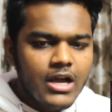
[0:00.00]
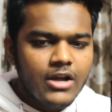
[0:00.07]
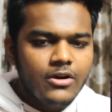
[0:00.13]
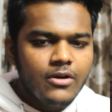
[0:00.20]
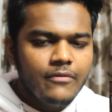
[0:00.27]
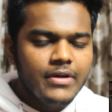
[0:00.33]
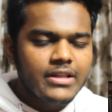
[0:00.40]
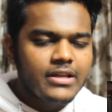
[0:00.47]
I
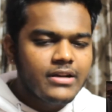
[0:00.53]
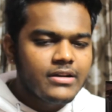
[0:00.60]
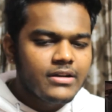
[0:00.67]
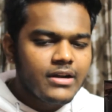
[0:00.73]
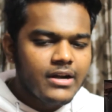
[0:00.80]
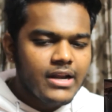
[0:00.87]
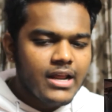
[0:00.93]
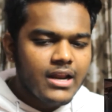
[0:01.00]
don't know whether
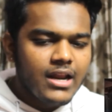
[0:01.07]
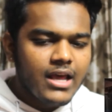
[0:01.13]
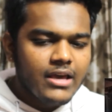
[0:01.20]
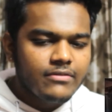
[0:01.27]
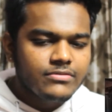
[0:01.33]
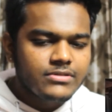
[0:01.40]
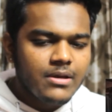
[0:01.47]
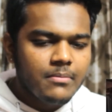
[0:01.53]
in real
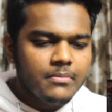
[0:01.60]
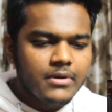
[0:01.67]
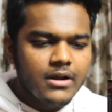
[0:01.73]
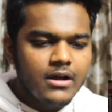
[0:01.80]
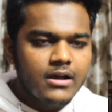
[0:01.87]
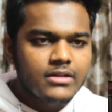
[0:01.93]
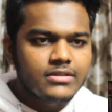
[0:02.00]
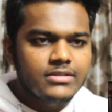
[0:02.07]
life
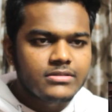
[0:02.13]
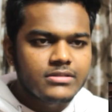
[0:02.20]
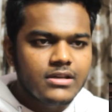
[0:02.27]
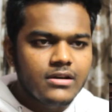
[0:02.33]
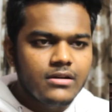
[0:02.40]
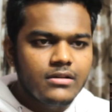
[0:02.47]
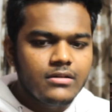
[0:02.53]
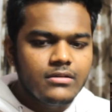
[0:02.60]
Samra and this
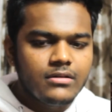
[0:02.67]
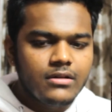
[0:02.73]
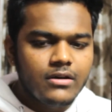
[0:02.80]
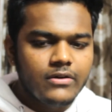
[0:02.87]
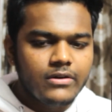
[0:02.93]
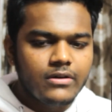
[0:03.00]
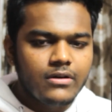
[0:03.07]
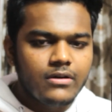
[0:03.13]
girl
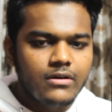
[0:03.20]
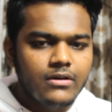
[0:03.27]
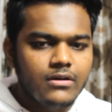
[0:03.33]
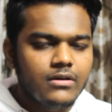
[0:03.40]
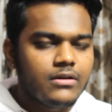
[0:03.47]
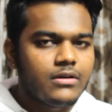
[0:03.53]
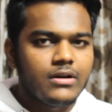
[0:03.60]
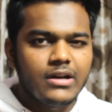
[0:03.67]

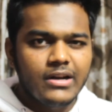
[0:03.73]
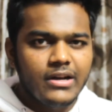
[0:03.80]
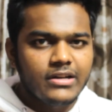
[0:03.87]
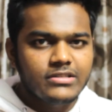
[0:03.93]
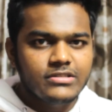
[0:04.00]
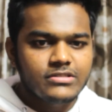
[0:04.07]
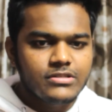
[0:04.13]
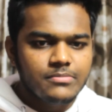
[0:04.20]
are in a
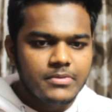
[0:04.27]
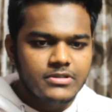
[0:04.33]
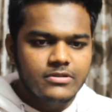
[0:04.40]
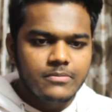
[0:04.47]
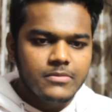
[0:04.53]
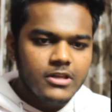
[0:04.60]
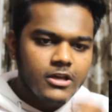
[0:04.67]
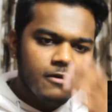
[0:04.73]
relationship or
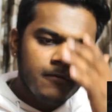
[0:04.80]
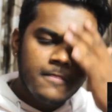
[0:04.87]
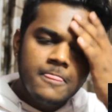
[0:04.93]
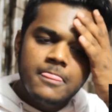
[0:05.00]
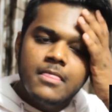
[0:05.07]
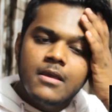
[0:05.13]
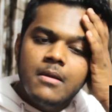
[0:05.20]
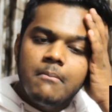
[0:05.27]
something,
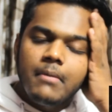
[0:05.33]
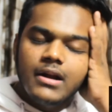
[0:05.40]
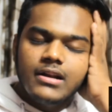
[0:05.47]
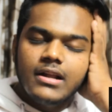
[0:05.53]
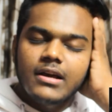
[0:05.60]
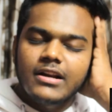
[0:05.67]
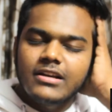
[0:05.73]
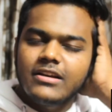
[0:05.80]

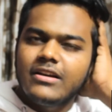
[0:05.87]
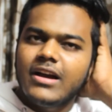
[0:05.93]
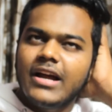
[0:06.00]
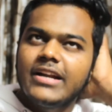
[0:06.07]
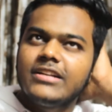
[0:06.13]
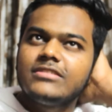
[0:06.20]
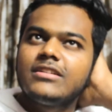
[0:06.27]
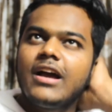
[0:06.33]
but
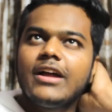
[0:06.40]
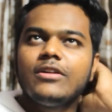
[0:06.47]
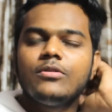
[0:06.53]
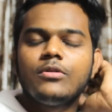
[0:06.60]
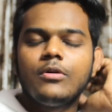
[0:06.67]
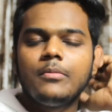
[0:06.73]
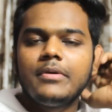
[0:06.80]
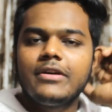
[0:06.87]
I
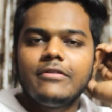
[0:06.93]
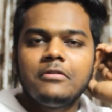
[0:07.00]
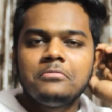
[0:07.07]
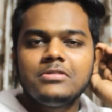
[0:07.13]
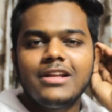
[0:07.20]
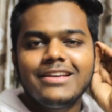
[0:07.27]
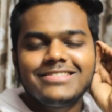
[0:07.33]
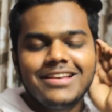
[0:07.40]
don't know because
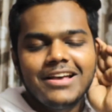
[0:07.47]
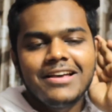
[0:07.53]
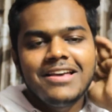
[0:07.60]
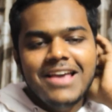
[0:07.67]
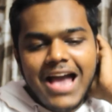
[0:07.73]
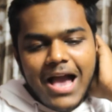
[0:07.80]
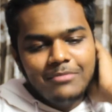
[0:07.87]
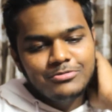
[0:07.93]
I'm just like,
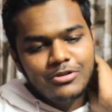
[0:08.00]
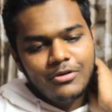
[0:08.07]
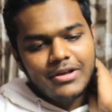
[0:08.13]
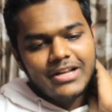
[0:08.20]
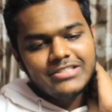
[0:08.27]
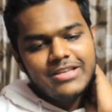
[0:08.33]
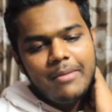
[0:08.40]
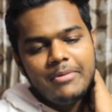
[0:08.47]
I'm so
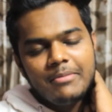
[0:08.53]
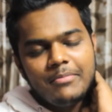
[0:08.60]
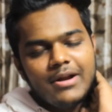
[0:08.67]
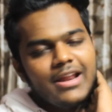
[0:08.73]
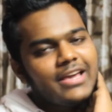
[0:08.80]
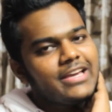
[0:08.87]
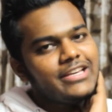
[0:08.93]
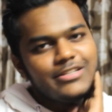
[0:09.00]
crazy about
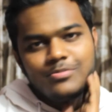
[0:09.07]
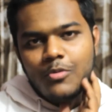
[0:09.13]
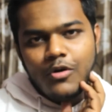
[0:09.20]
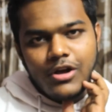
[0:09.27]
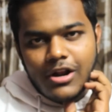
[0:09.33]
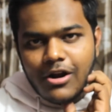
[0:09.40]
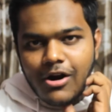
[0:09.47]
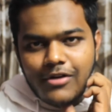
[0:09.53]
him. Like, he
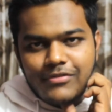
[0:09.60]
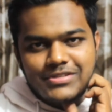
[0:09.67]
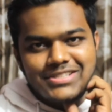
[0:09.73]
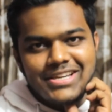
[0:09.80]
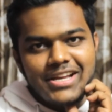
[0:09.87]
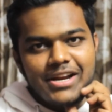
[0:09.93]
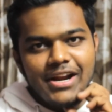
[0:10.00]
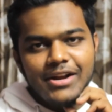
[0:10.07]
smoke a lot of
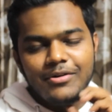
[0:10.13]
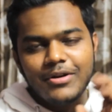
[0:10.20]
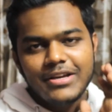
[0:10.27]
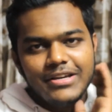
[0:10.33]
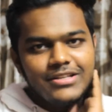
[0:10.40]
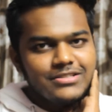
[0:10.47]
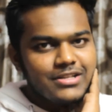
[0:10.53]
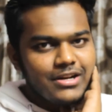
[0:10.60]
cigarette. I don't know,
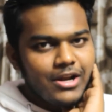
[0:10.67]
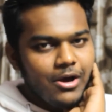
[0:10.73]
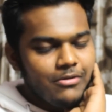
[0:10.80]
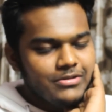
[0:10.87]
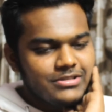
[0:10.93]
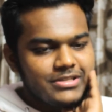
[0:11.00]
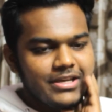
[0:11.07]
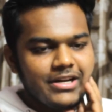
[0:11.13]
he's in love
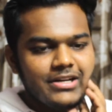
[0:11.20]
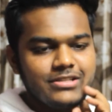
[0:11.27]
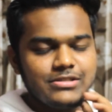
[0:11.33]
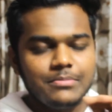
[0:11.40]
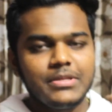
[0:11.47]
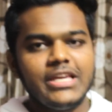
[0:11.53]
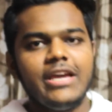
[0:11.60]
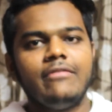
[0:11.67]
with cigarette or
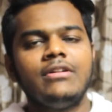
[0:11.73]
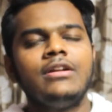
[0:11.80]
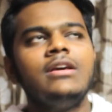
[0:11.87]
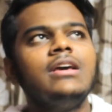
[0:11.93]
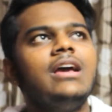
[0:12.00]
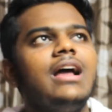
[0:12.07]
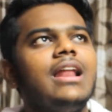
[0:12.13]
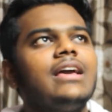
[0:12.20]
something. Even
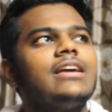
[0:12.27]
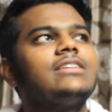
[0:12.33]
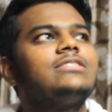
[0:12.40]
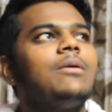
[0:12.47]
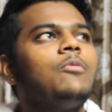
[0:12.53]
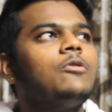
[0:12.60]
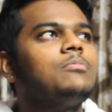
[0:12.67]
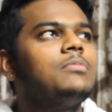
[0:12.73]
like
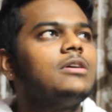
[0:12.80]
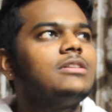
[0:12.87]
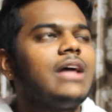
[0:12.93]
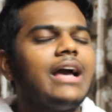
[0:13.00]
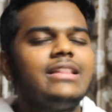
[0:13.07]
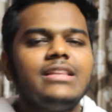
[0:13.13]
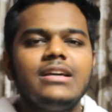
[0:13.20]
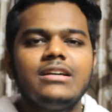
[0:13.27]

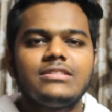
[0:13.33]
Samra